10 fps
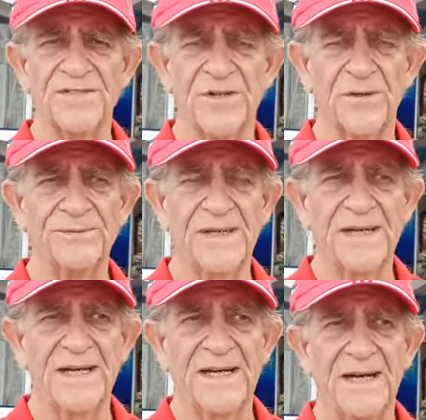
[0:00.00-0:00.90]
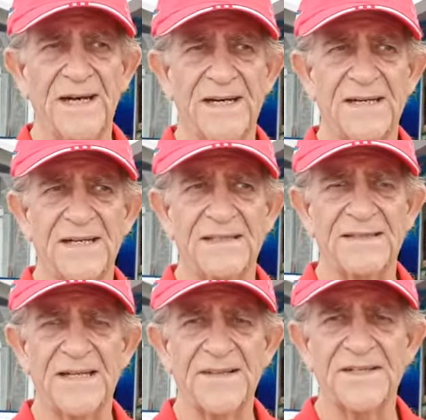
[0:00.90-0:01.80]
So
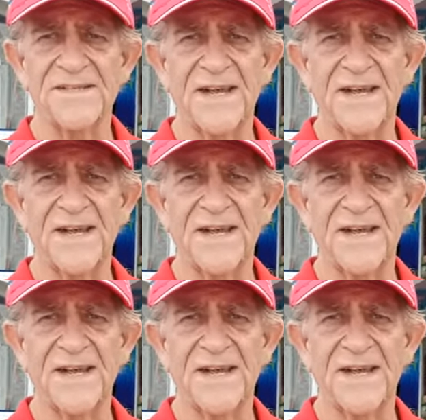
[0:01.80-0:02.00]
nothing's